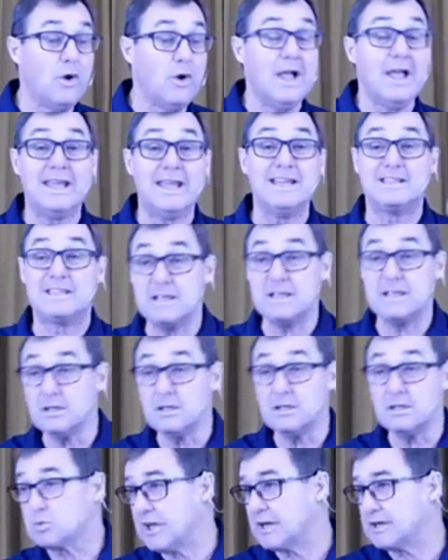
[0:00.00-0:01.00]
He
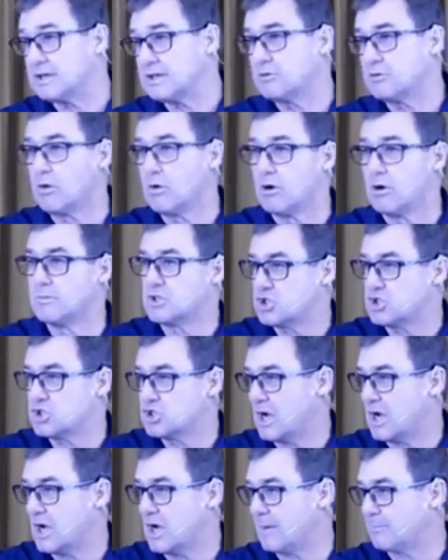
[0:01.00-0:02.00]
deals with that in Romans
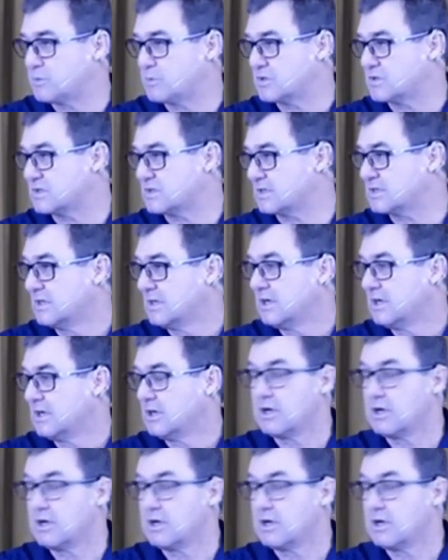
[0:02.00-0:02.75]
chapter 6.